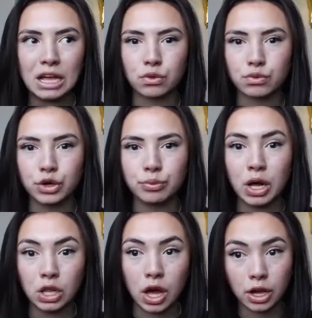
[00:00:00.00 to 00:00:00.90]
make a room
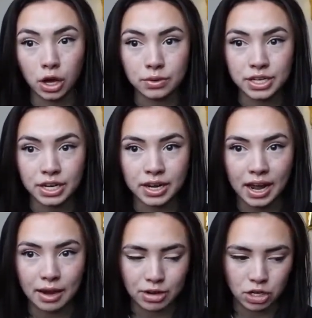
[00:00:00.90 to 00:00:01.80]
a lot cozier.
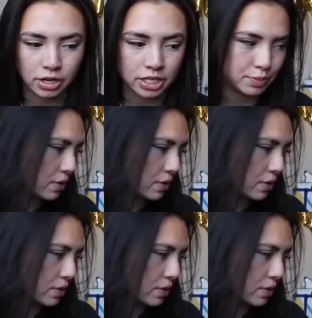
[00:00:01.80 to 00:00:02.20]
And my dog is